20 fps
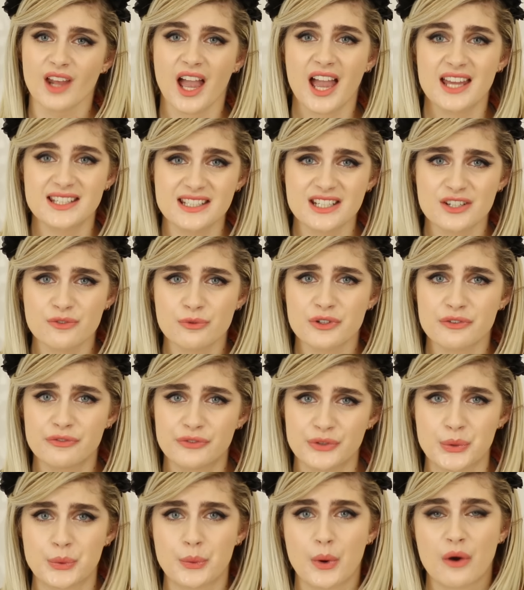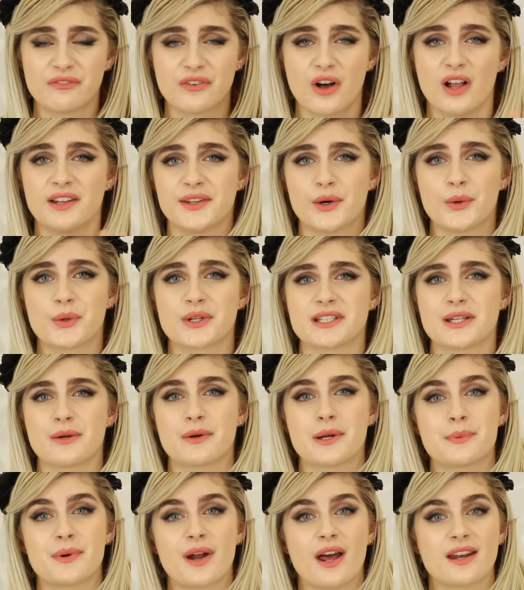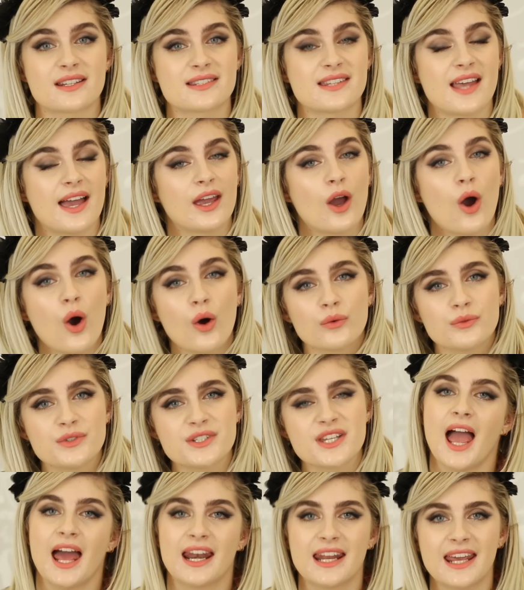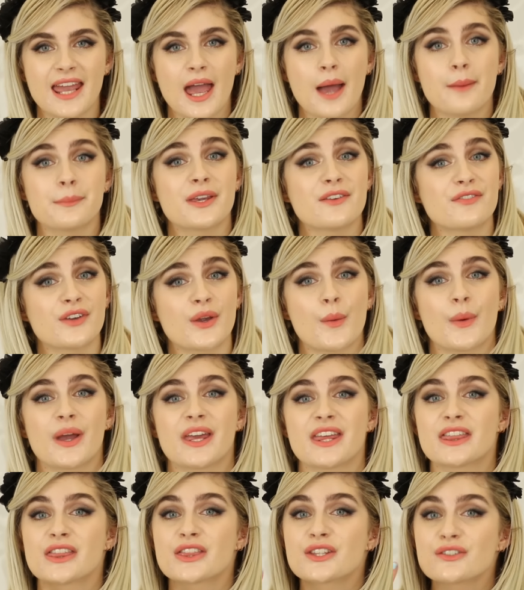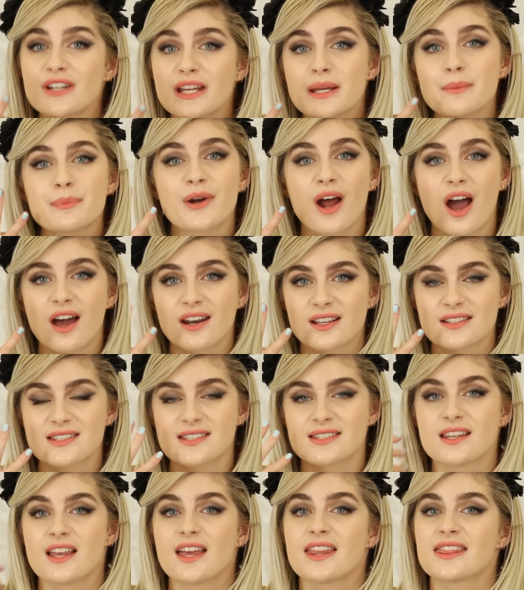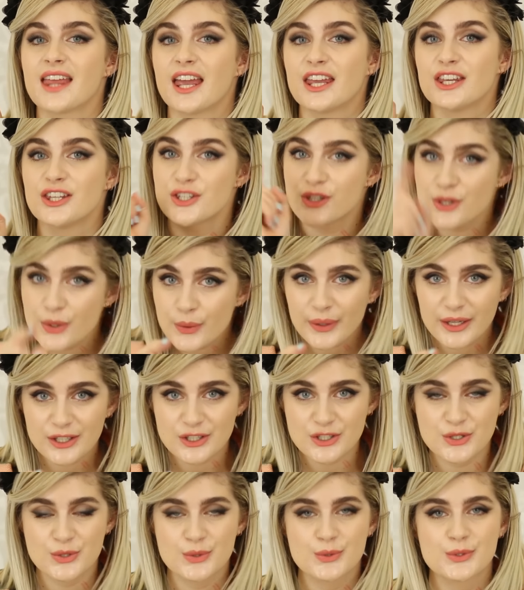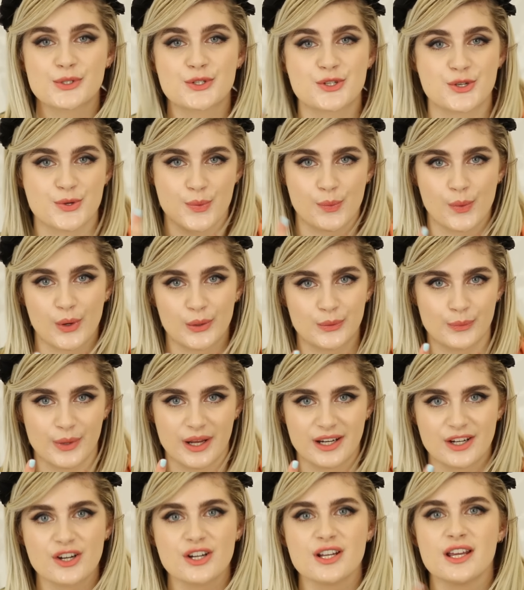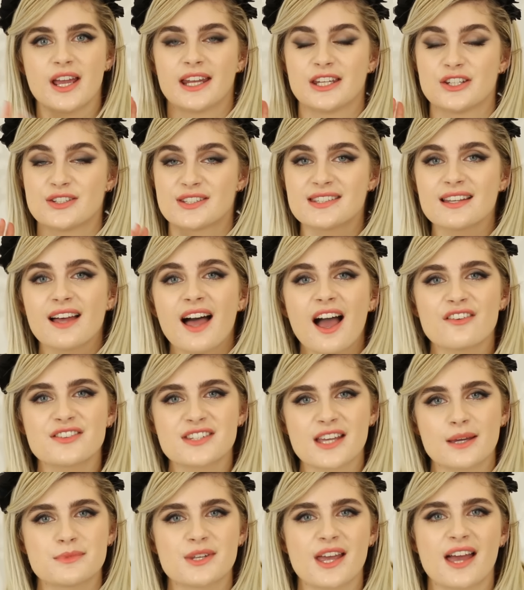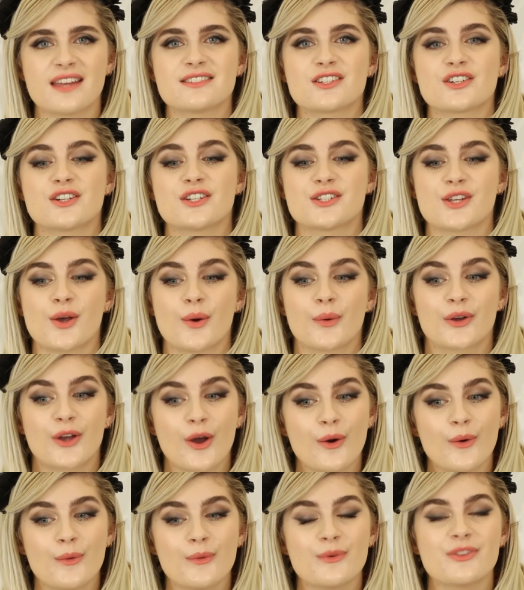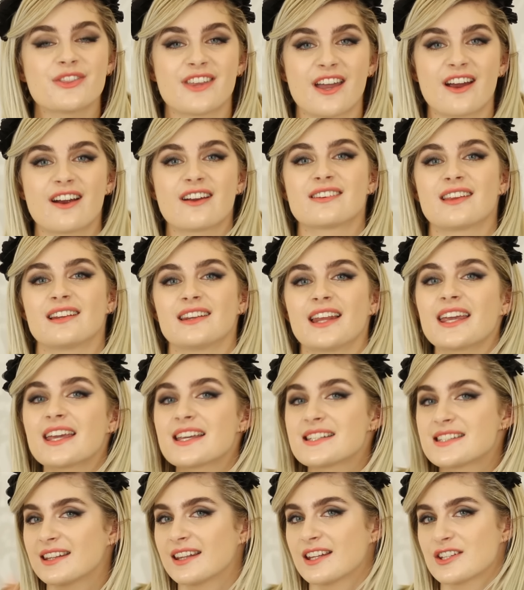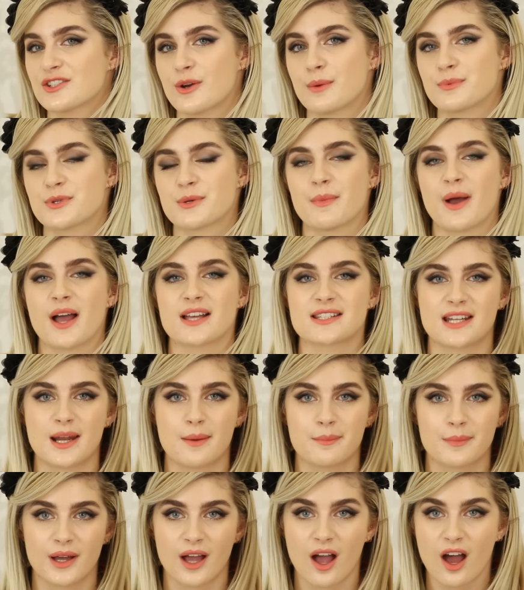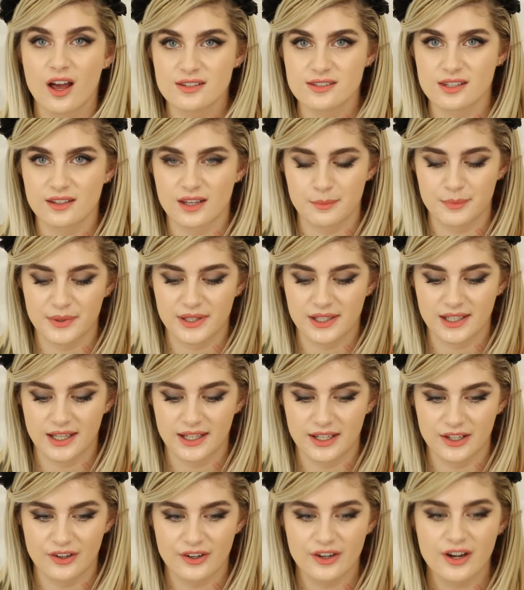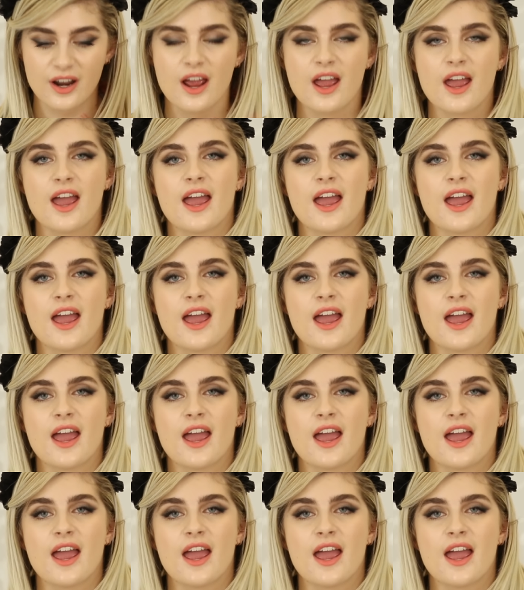I did a review of all the Ordinary products I owned, and I am giving away 3 products that you can choose to one winner, and you still have time to enter, so go there. The link is in the description box, and I'm also gonna put it here.